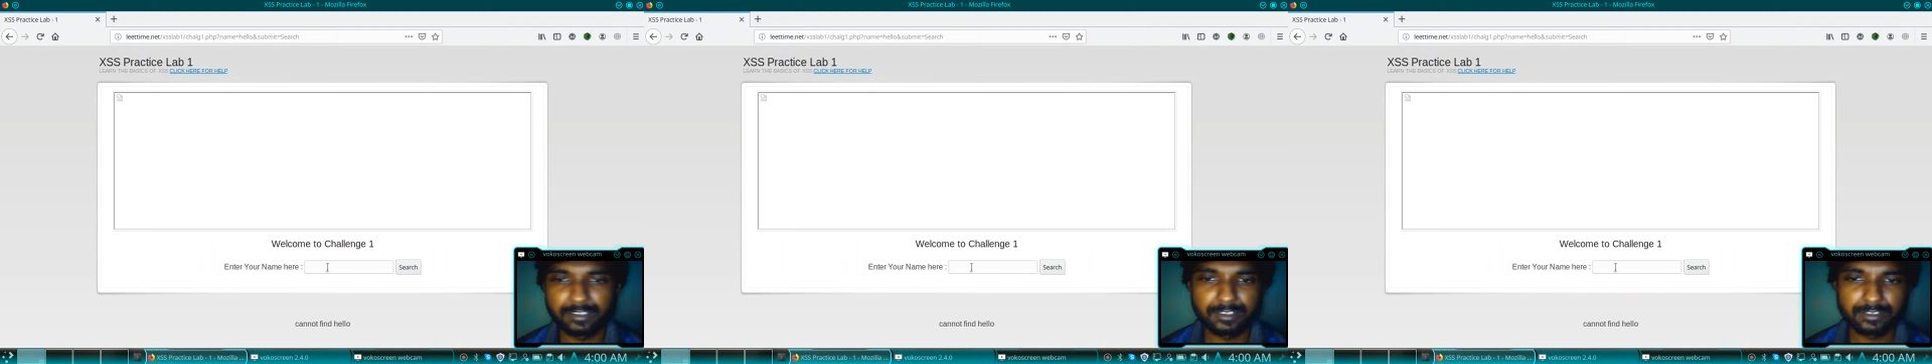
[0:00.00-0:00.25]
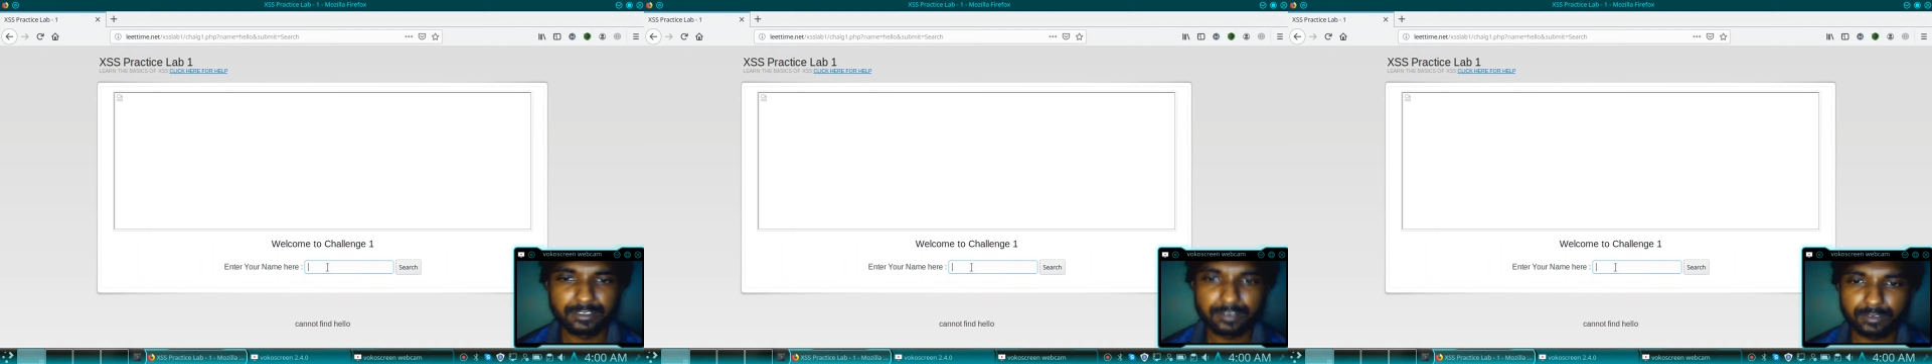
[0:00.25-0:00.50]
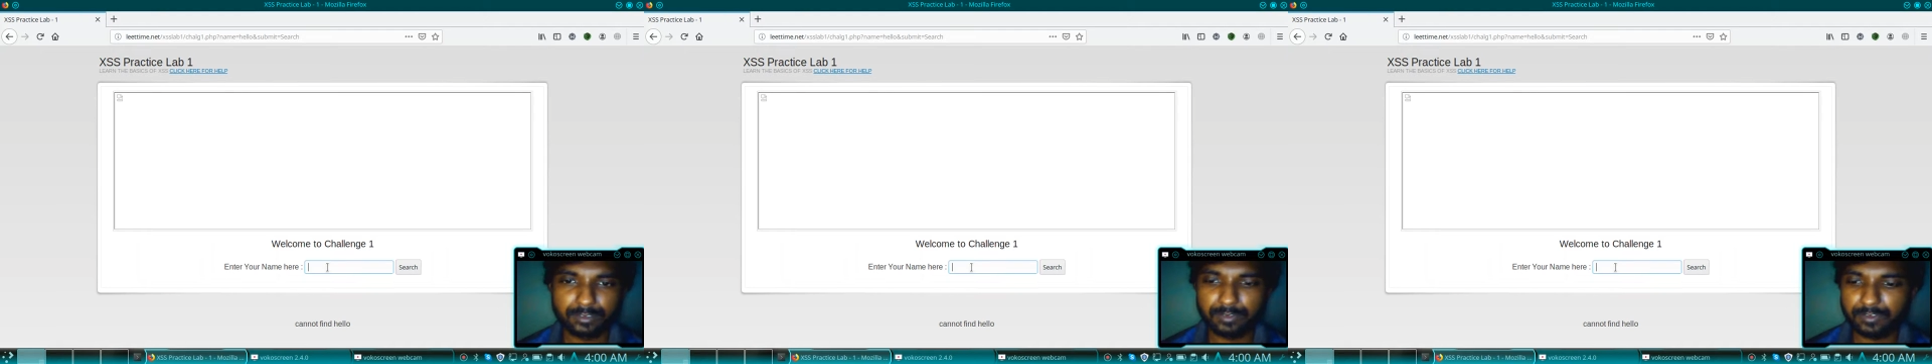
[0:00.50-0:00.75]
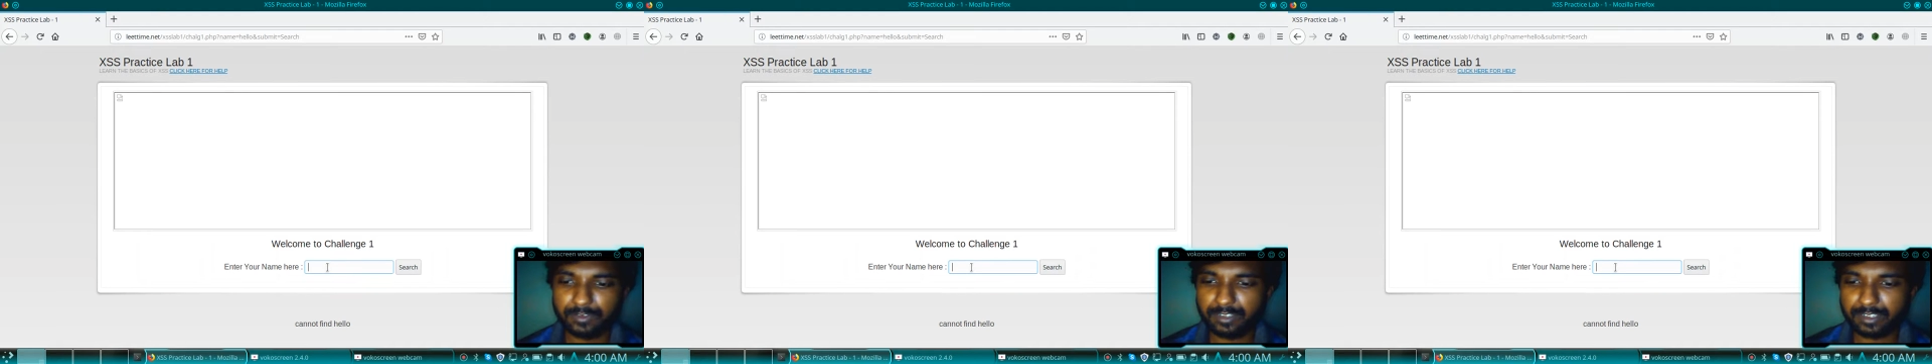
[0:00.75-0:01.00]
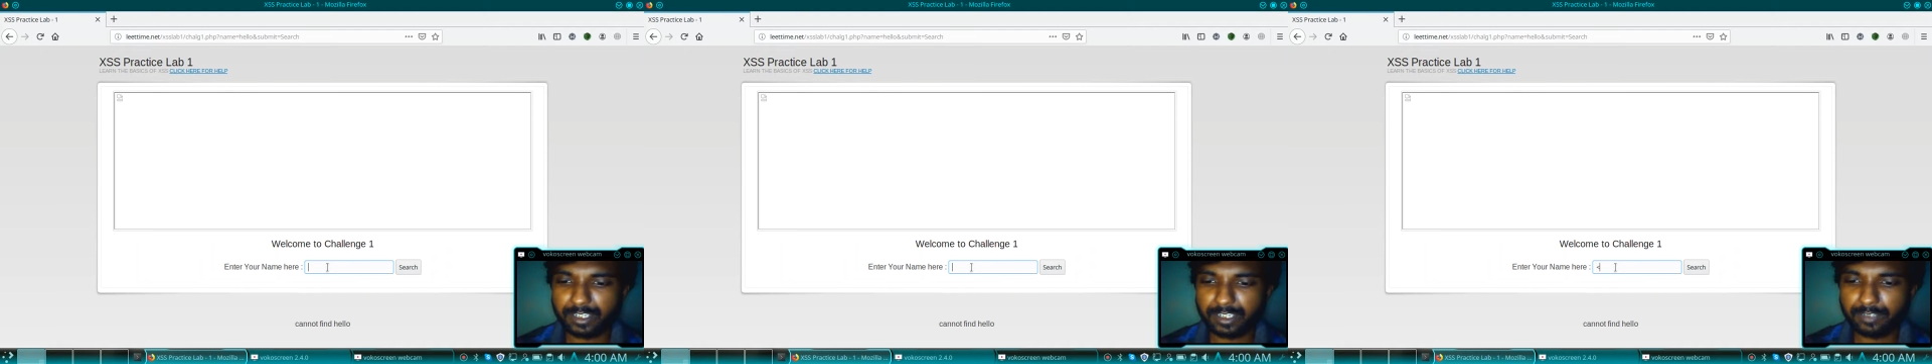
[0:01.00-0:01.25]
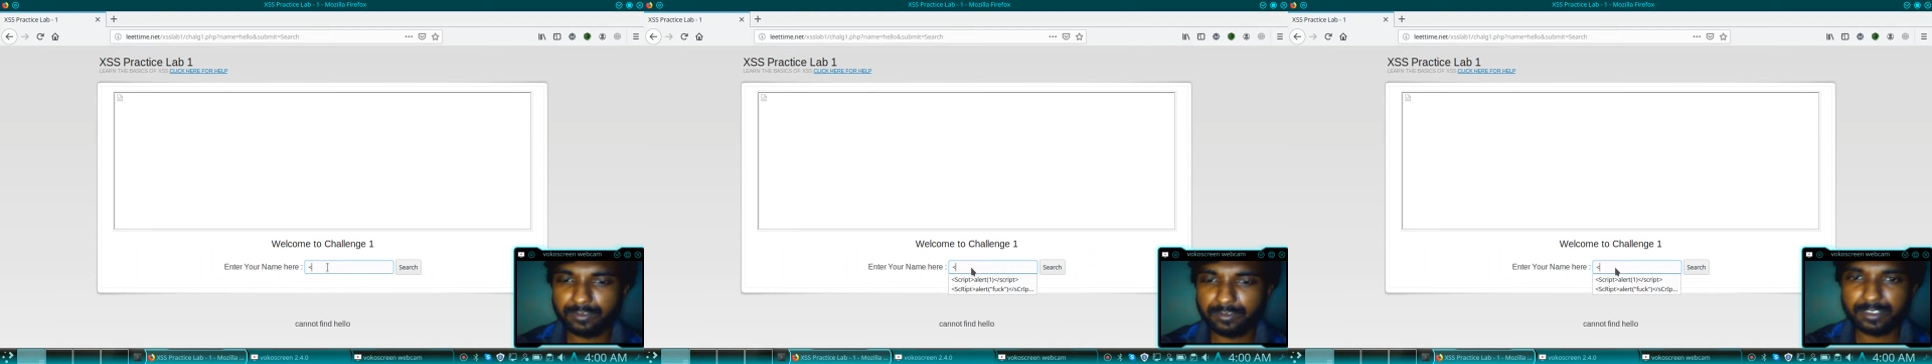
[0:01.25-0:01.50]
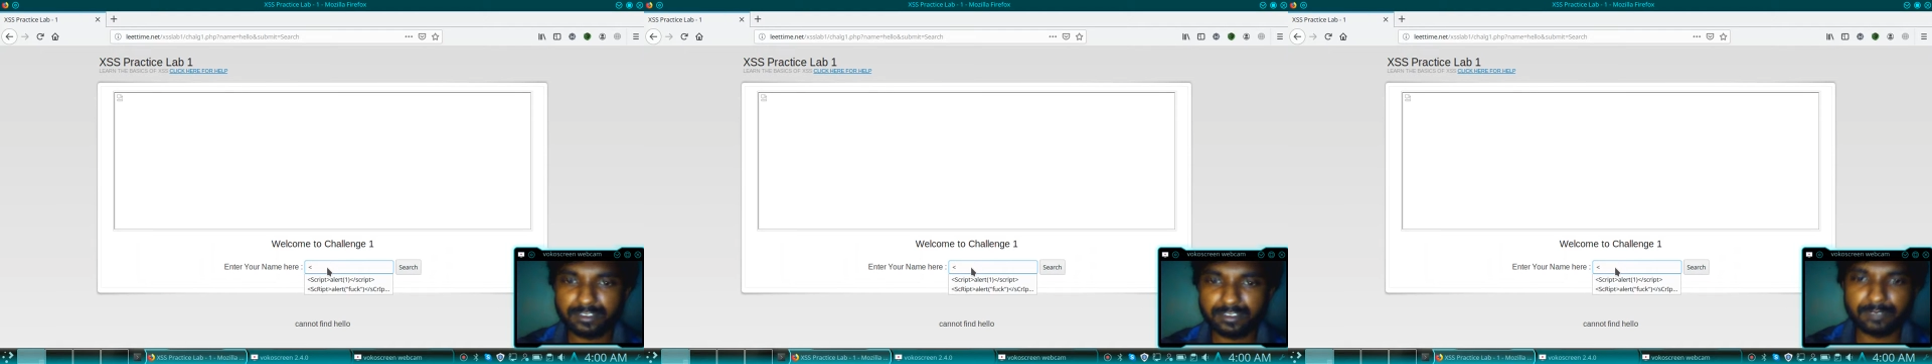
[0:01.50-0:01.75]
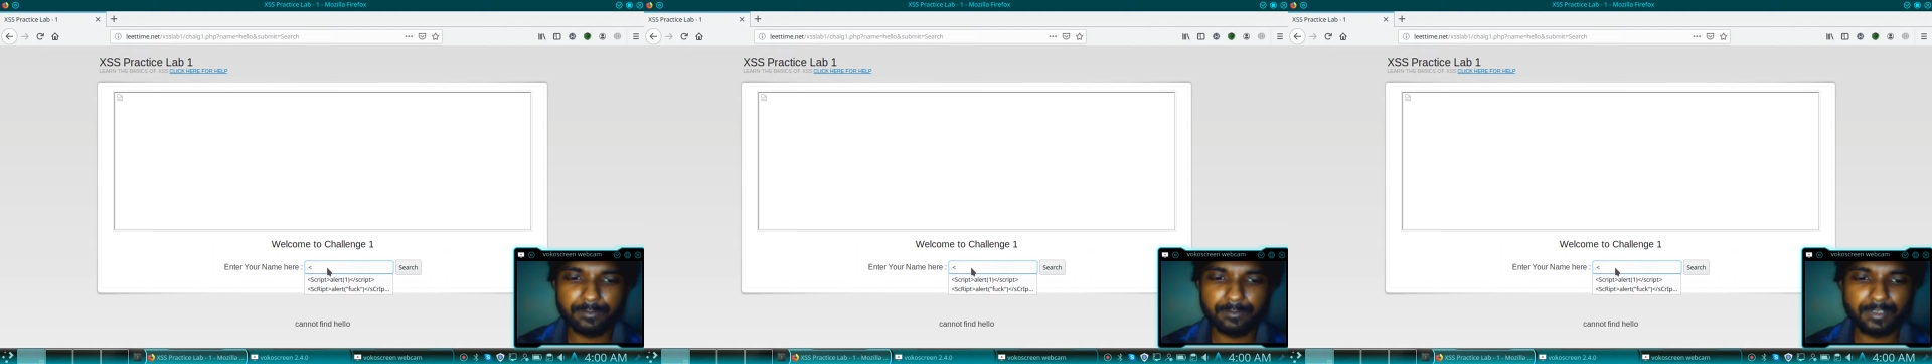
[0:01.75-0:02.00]
So we will try to just
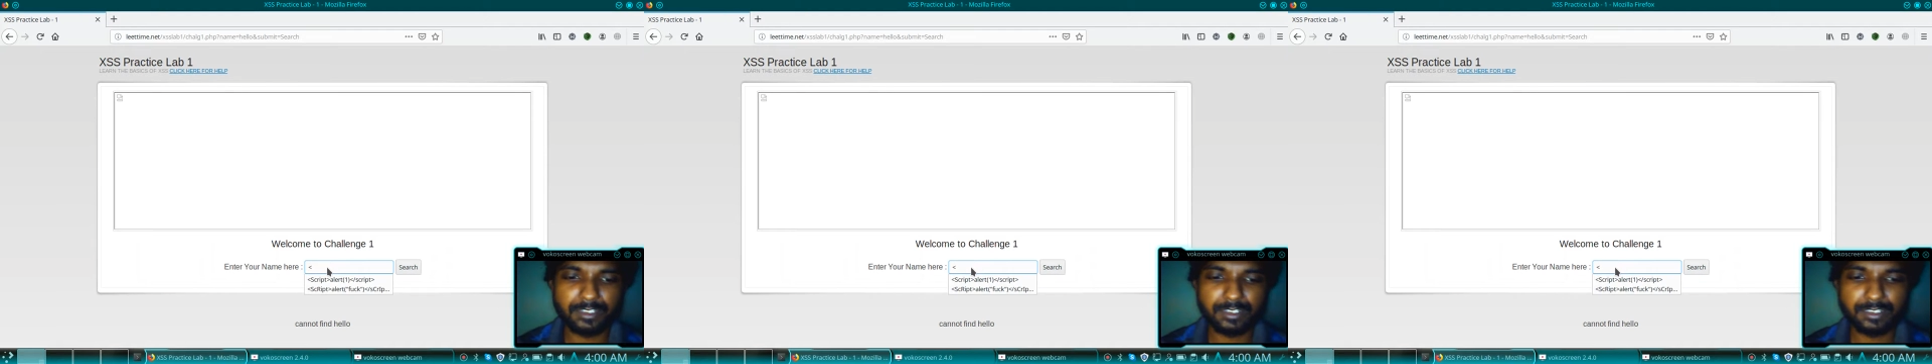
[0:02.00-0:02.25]
simply